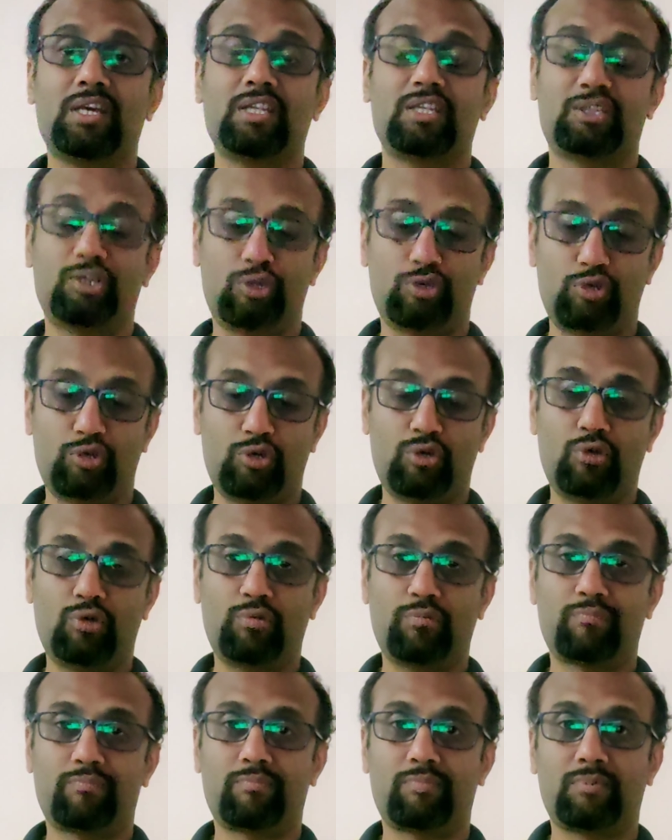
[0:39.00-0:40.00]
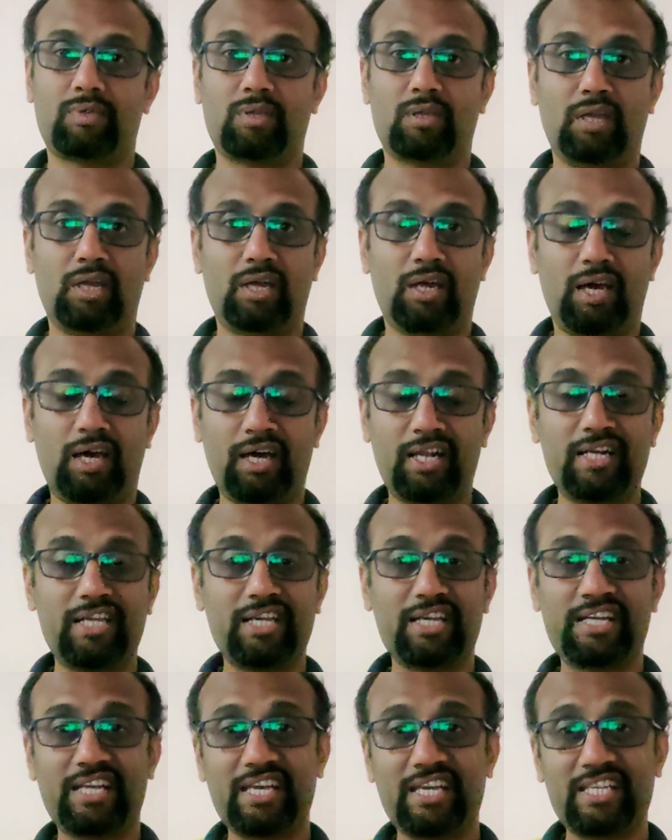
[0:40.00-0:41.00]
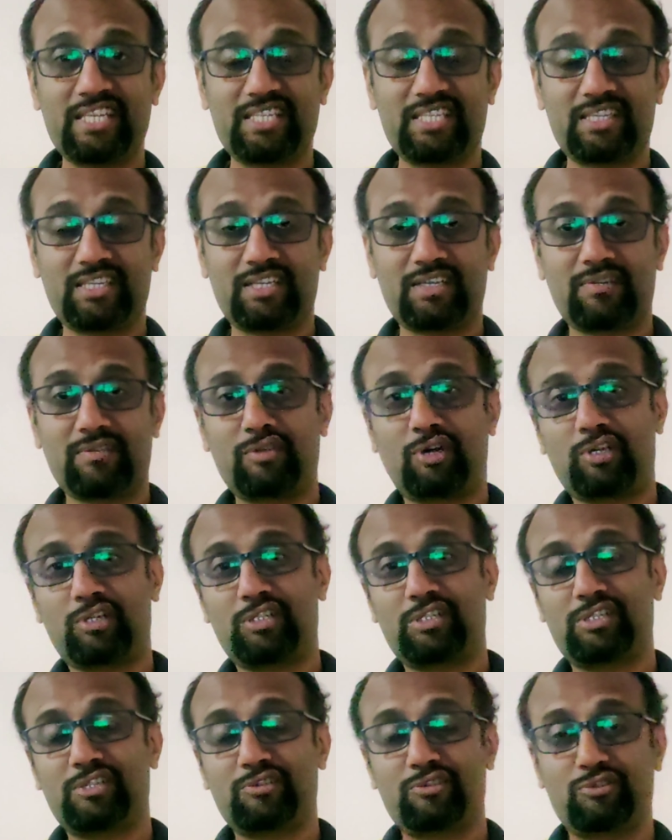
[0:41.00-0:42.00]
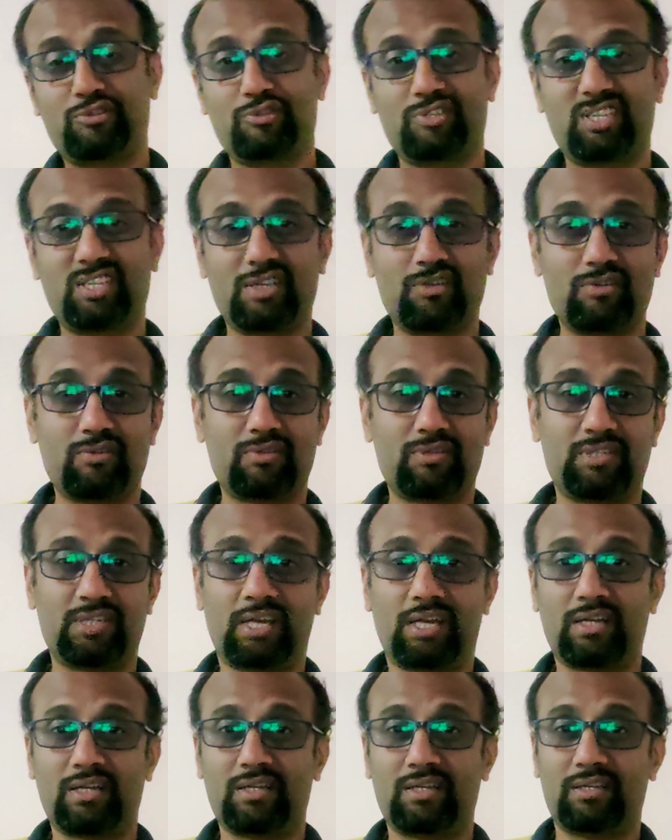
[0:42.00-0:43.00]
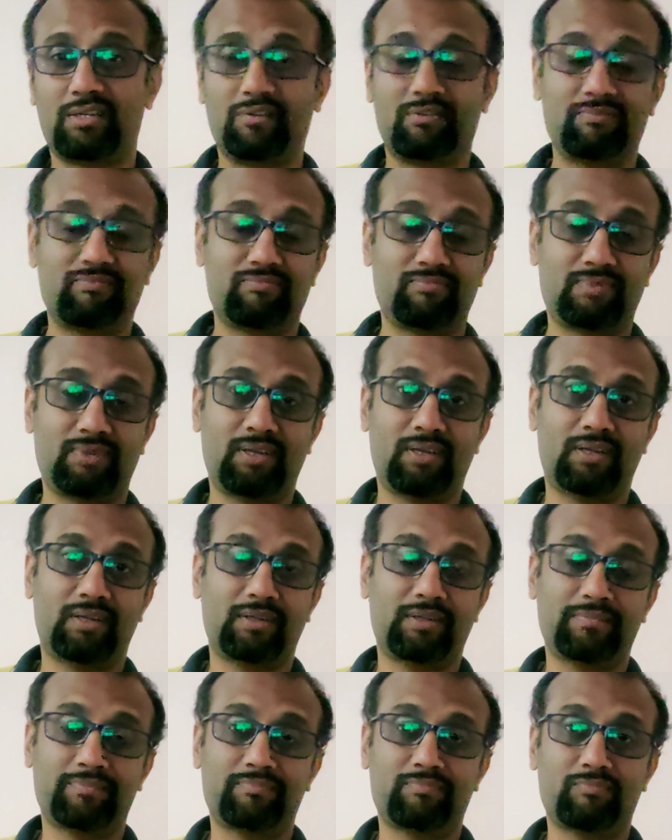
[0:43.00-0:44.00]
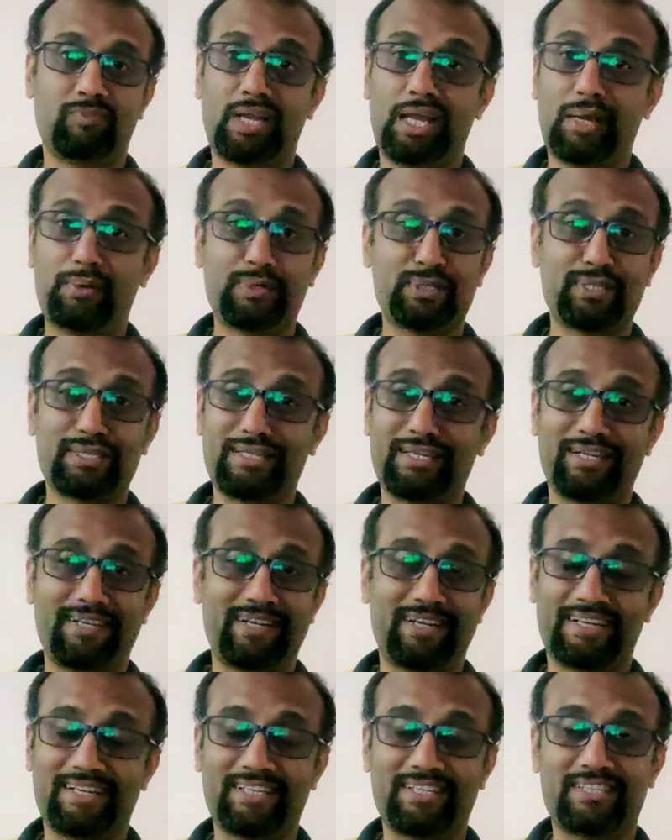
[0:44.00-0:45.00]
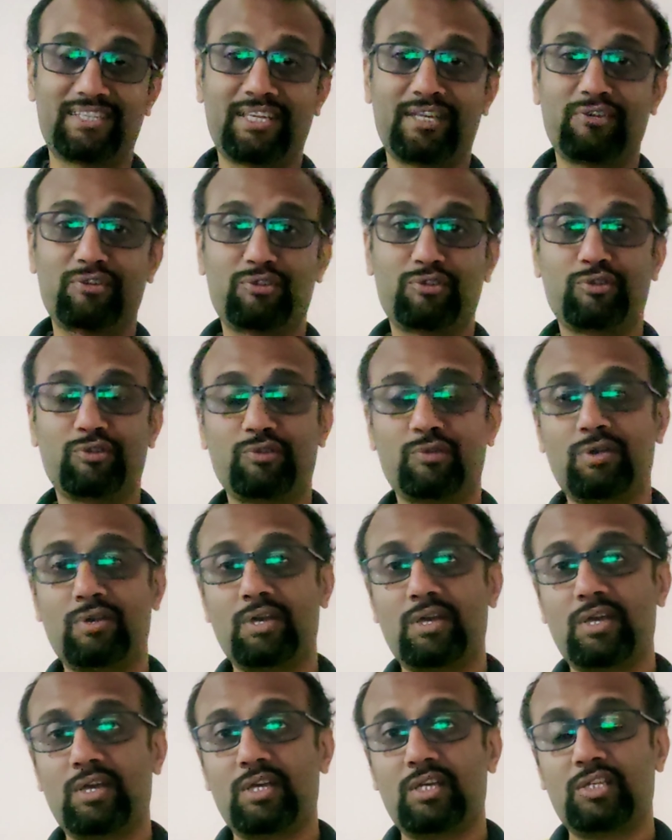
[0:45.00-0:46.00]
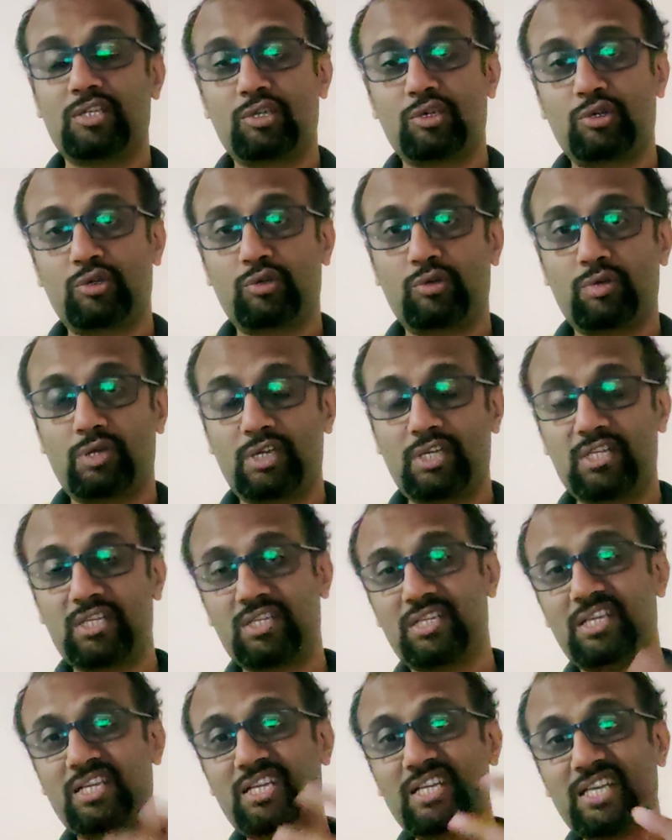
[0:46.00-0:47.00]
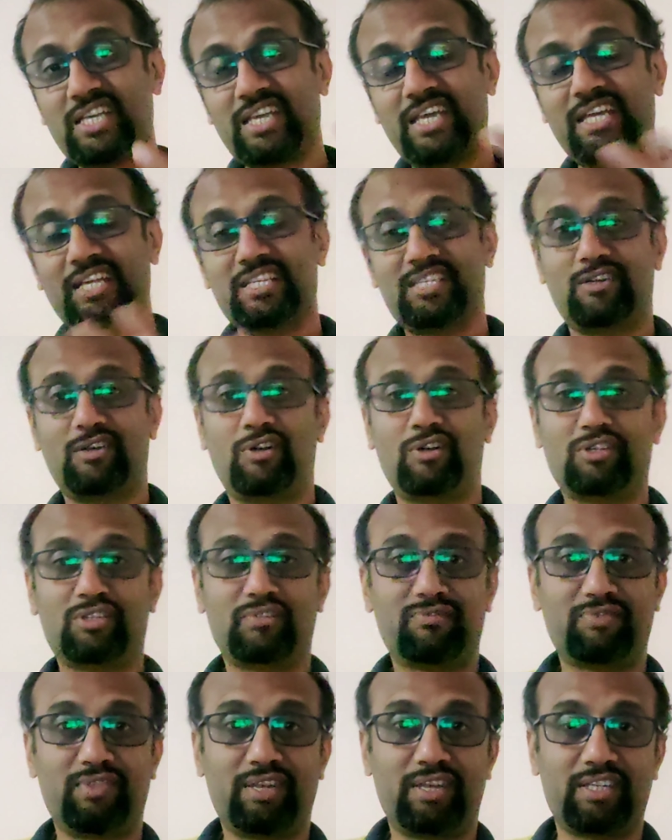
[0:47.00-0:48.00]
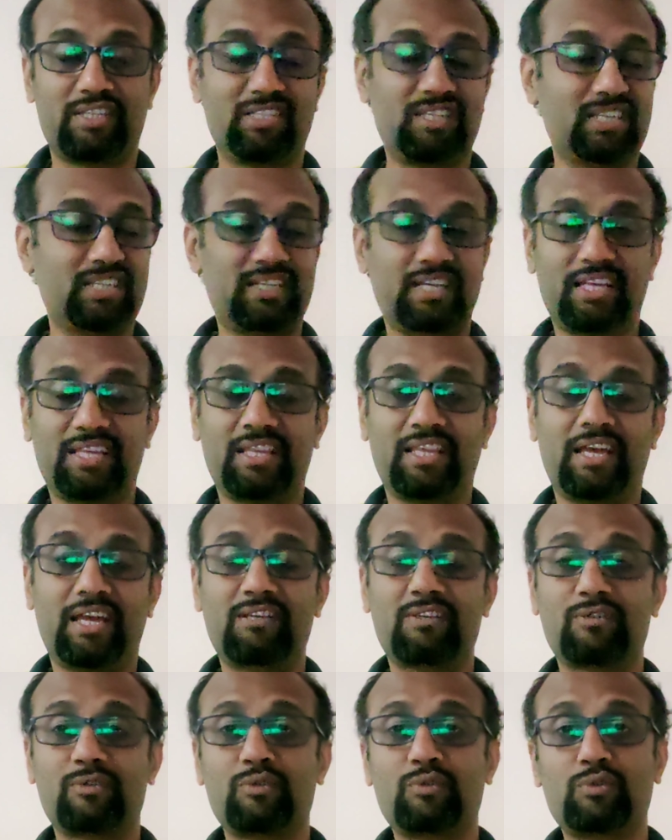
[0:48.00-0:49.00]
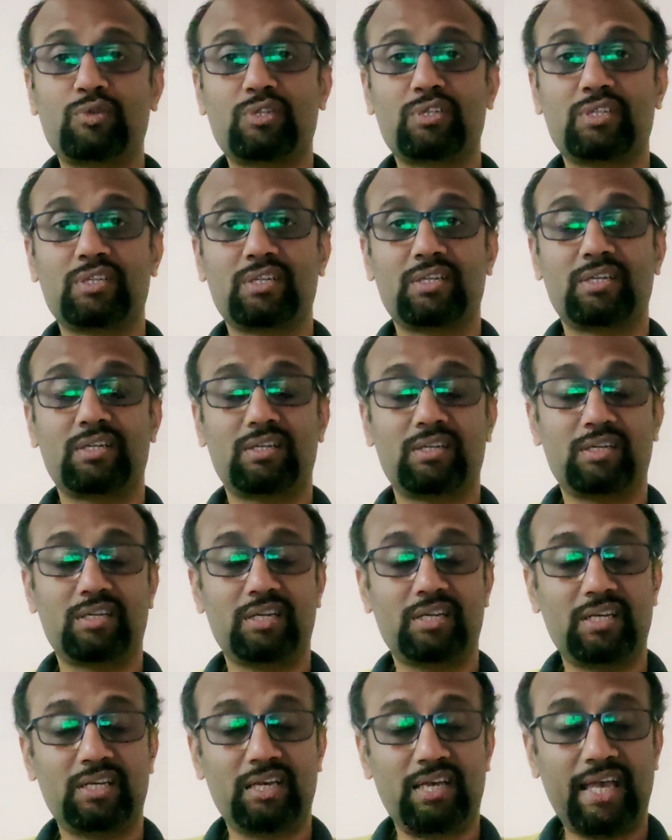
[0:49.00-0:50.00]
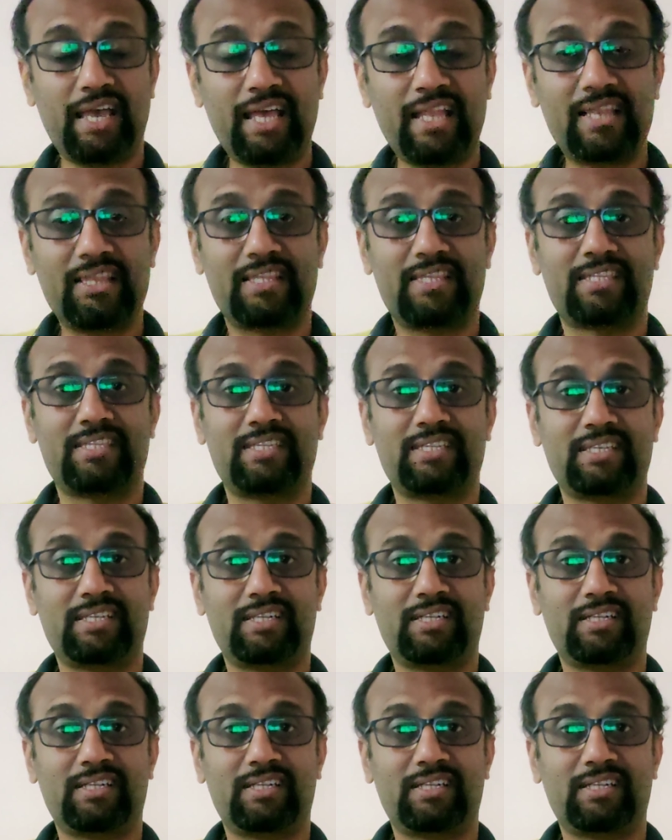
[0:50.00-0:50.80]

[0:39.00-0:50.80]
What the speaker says: So earlier days, doctors used to see your tongue. When I was a kid, at least they used to do. So it indicates lots of things. Just like that, root health